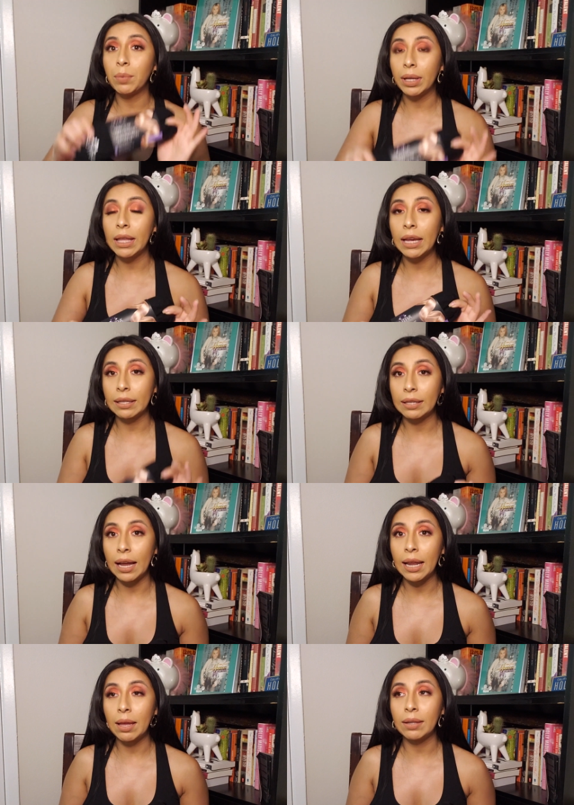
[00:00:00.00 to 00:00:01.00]
really
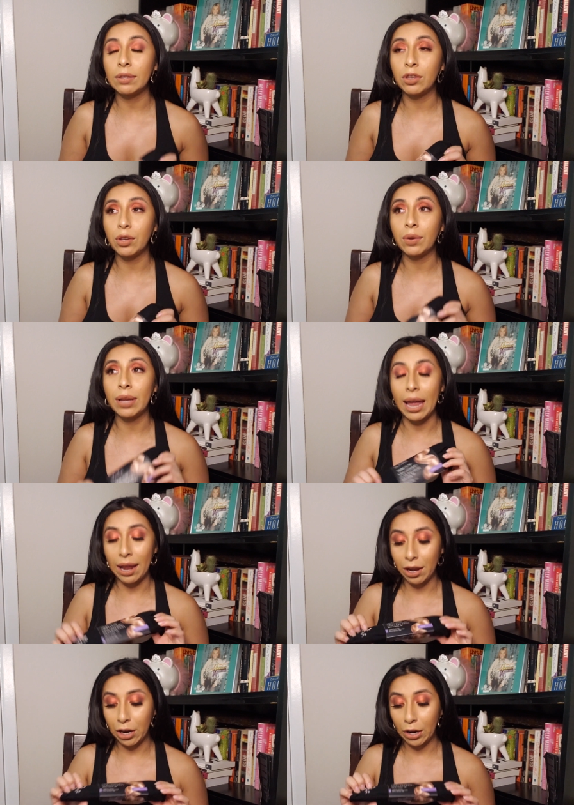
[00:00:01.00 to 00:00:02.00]
excited to
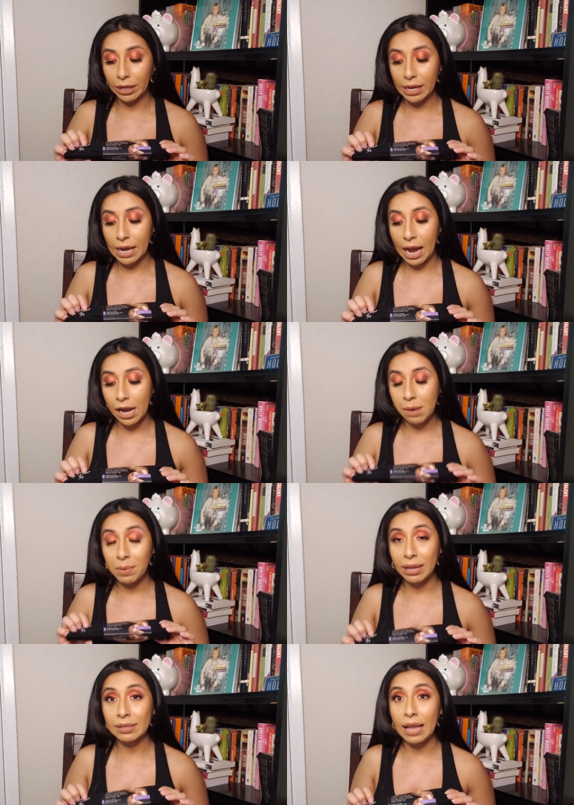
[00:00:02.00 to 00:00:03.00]
get a curling iron
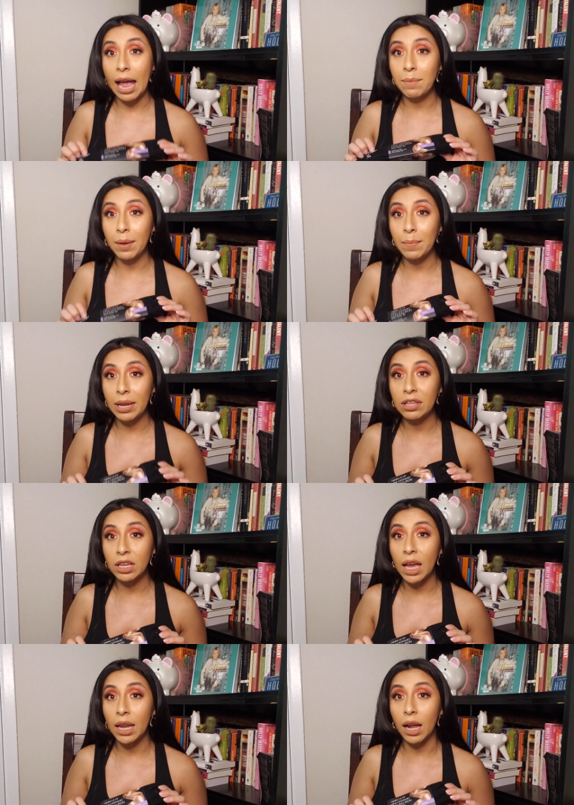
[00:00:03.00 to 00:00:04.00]
because I've been meaning
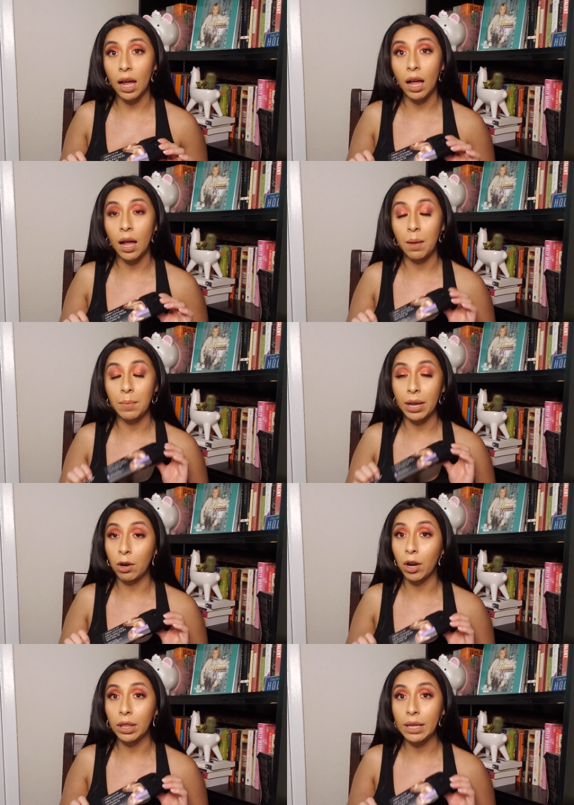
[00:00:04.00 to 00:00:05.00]
to get a
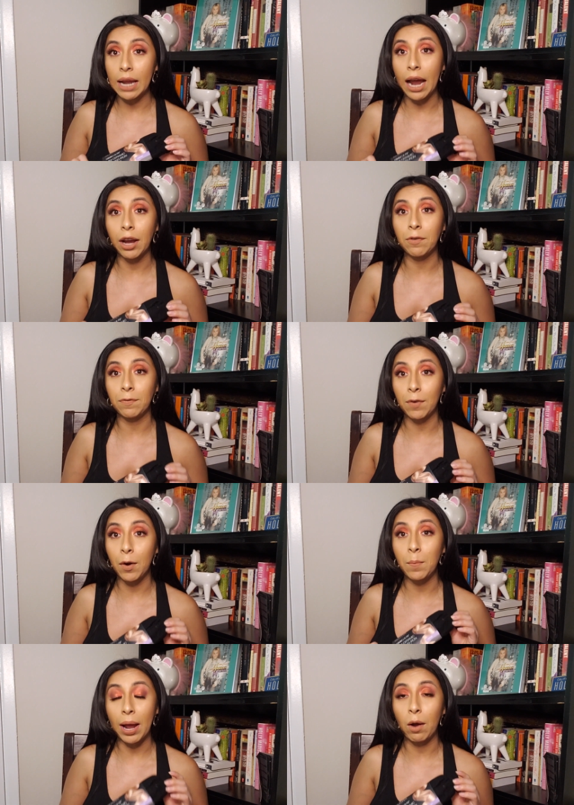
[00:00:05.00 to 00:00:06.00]
curling iron
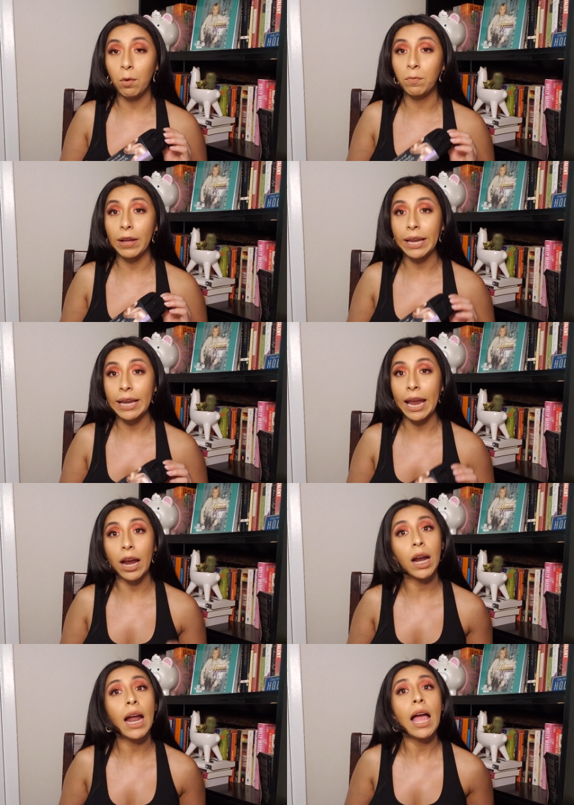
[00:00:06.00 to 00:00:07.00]
for my own fucking
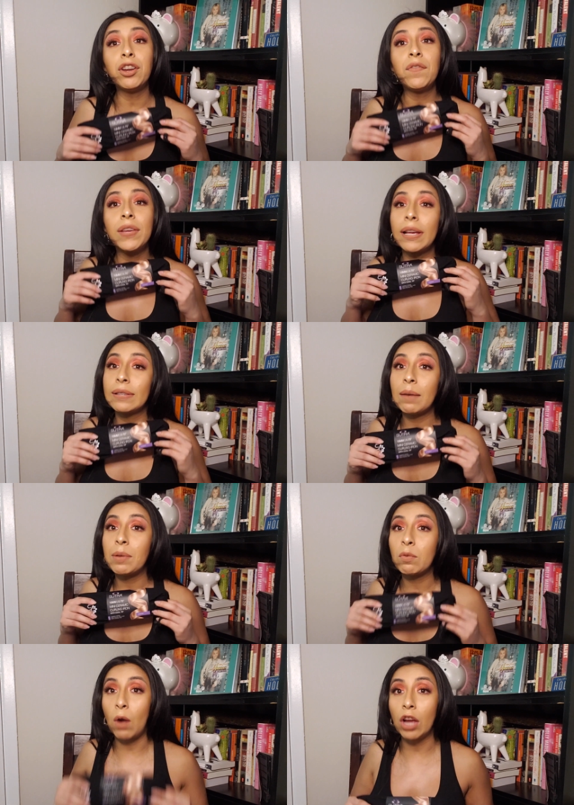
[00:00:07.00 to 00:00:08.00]
hair. I don't know if you guys have
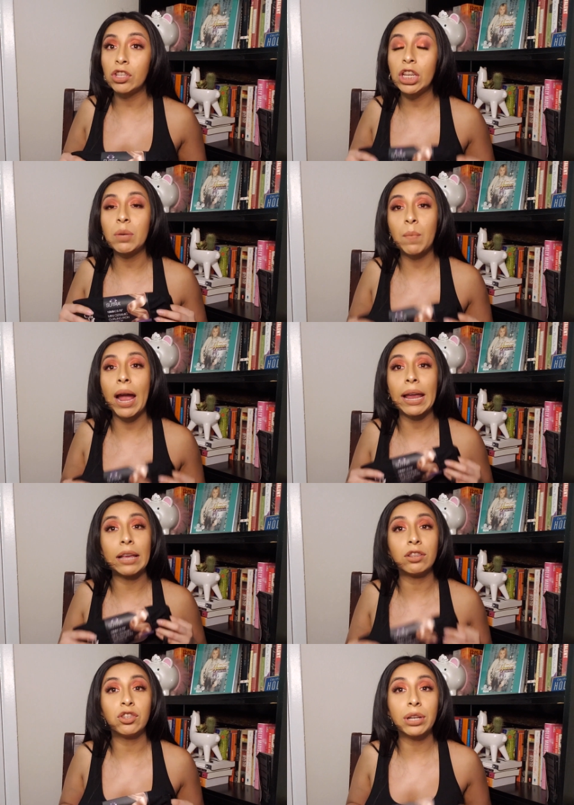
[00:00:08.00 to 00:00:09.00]
been watching my
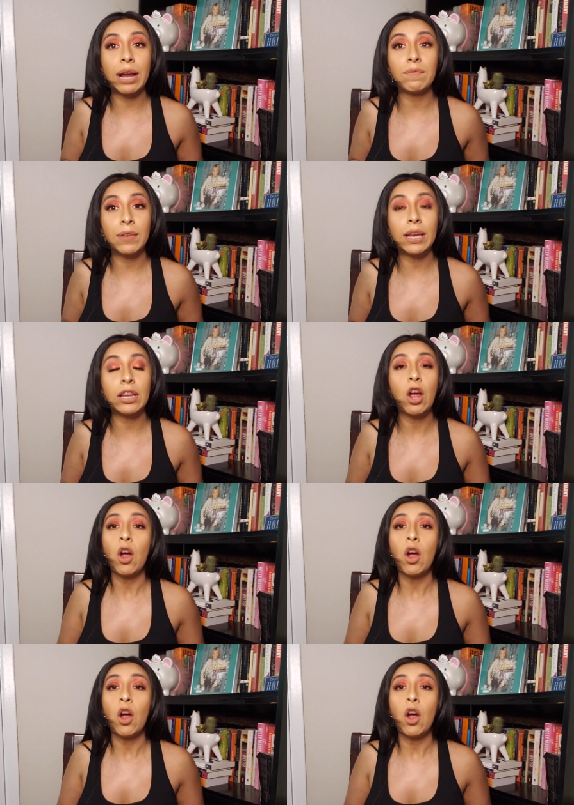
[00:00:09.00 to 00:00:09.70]
Instagram feed